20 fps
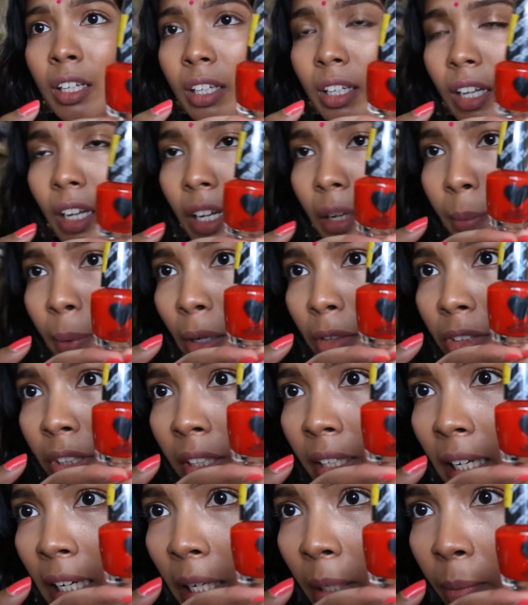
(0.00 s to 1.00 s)
about the
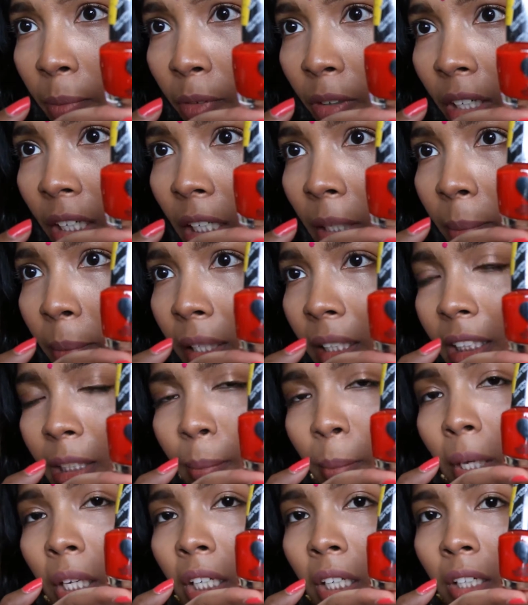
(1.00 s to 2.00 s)
name really, but it's
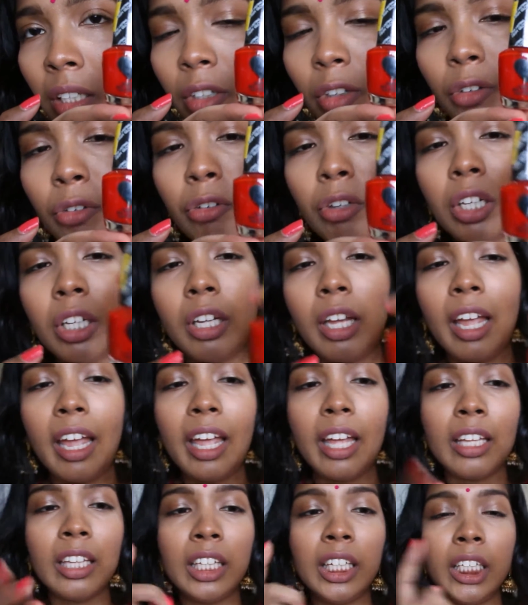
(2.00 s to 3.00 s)
made in Korea,
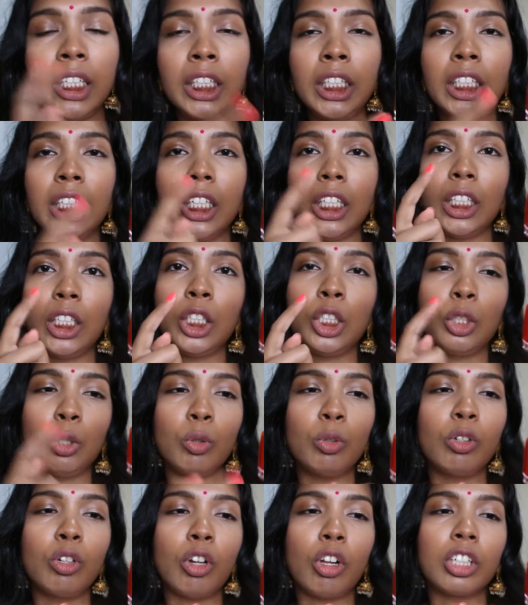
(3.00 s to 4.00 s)
and this is
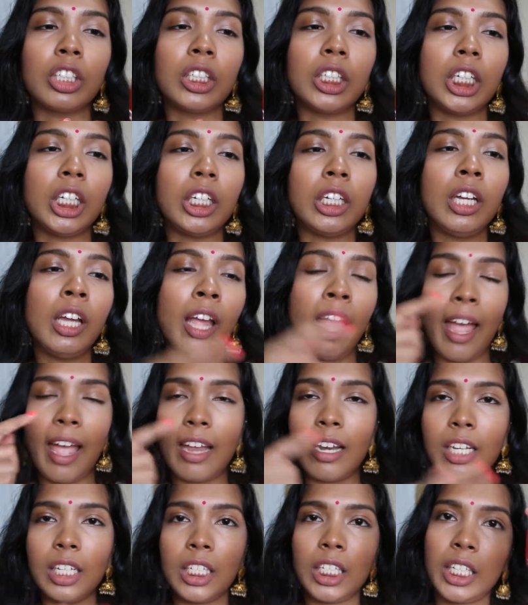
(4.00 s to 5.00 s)
so glossy
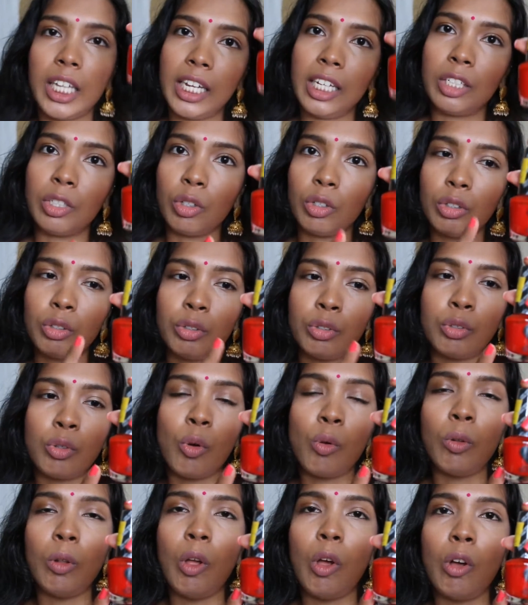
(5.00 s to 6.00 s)
and it stays on so
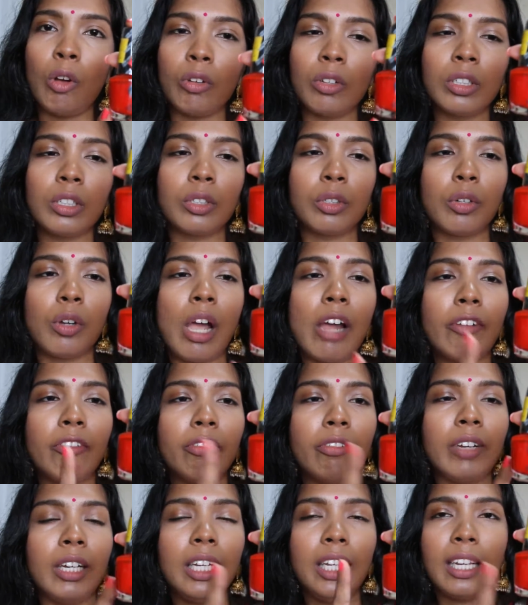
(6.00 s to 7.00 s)
long, so I
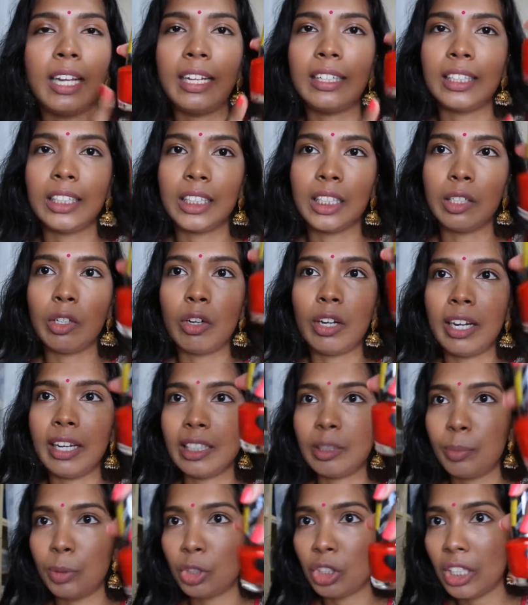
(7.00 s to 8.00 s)
really like this a lot. I
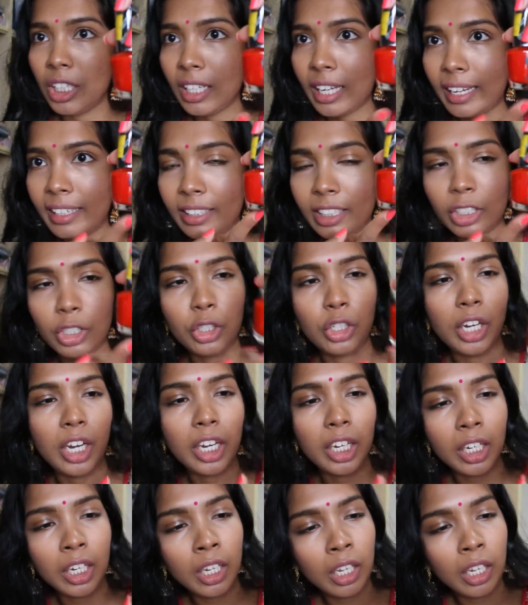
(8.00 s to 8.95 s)
especially like the shade.